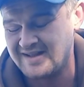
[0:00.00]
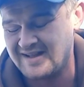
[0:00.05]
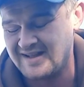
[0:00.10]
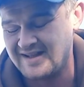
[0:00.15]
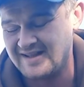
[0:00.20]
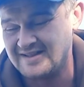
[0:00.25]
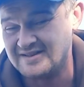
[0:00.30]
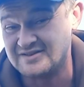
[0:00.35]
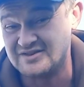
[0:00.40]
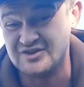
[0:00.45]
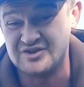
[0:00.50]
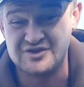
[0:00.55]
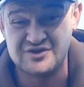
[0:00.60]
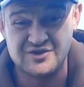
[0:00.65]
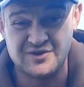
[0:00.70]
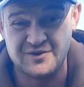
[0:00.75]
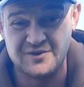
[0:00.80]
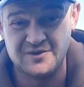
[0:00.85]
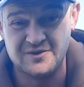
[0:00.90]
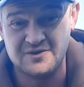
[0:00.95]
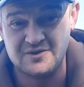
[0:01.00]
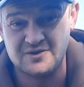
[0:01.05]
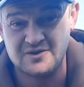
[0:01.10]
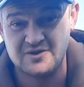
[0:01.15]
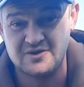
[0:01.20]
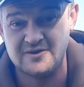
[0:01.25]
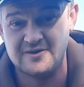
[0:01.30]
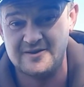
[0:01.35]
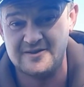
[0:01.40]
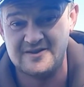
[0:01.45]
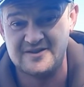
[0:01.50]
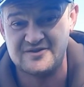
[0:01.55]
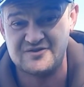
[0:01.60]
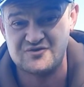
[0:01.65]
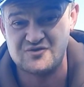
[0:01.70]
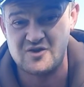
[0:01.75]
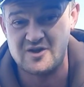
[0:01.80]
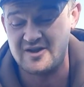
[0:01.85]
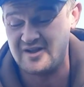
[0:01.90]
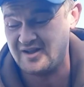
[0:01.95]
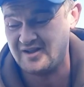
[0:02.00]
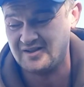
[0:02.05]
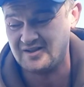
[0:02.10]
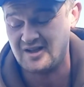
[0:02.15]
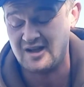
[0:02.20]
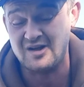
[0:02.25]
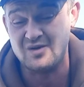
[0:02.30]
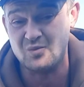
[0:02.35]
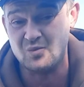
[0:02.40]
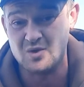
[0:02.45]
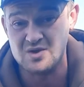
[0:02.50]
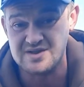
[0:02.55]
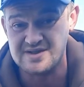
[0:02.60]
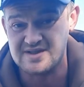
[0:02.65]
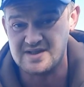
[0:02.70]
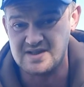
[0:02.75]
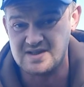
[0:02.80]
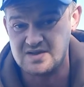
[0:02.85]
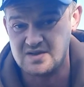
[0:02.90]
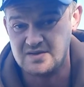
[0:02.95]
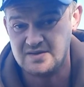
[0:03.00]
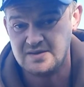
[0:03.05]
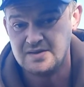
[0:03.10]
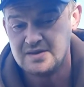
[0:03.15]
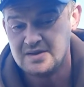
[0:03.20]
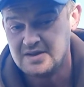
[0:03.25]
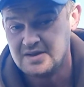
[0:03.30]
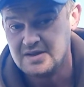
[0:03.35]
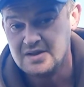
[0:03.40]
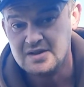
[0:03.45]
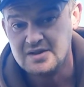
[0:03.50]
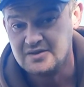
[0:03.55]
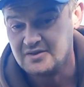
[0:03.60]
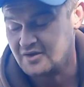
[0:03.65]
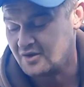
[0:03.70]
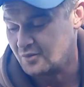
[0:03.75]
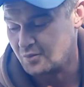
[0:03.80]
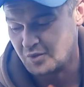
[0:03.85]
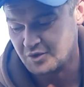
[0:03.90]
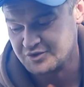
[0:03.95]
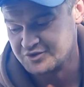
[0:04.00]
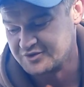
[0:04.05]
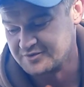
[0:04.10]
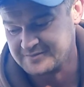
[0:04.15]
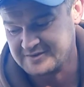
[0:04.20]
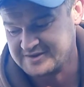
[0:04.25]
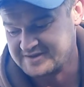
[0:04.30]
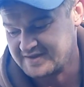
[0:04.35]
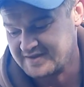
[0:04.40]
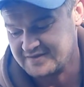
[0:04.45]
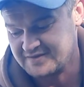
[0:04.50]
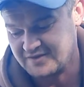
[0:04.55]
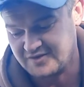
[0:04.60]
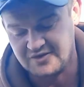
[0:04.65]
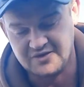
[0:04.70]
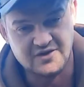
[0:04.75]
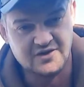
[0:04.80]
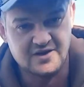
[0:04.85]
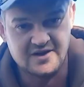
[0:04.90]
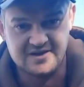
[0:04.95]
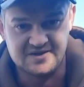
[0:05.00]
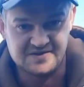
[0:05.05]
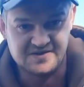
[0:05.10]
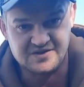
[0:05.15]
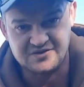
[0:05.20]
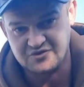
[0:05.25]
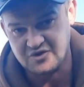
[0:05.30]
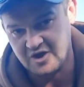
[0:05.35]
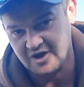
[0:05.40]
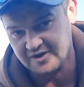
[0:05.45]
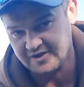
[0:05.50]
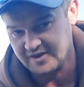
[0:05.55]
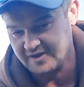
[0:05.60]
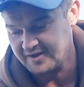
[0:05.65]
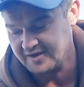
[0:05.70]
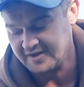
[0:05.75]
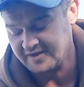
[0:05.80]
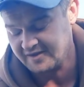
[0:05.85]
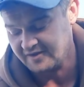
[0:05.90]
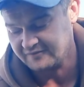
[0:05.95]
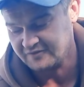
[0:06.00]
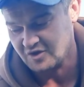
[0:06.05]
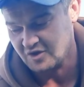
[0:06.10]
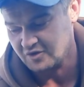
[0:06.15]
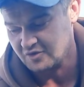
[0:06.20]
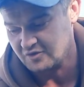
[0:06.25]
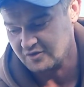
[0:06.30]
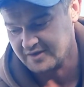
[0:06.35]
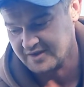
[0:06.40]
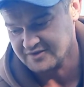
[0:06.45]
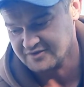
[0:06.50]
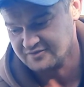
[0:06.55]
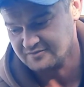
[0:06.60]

is the sun going to destroy it in like one season? No, one summer season is destroyed, and then I've got to go and get some